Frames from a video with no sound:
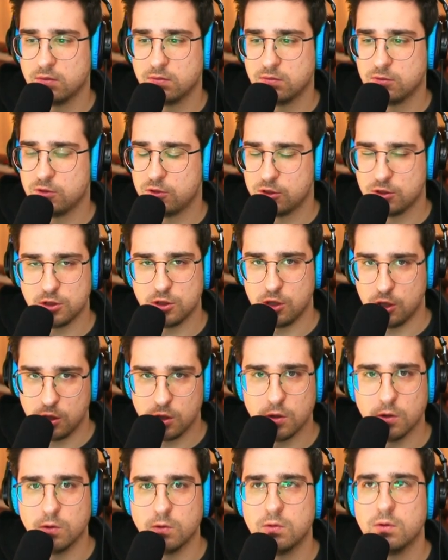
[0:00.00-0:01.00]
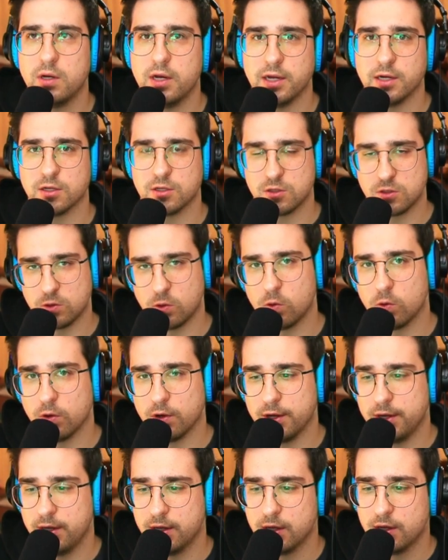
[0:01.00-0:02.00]
It's just you and a
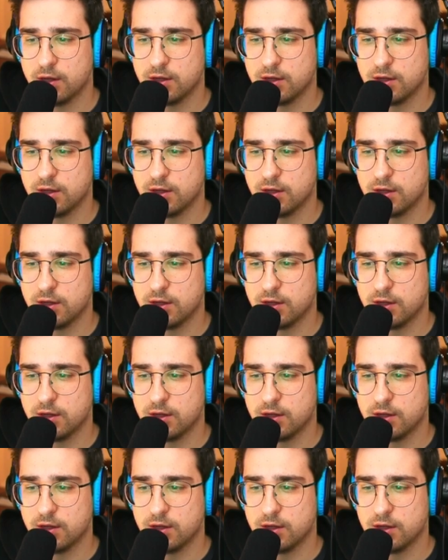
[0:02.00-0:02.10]
story.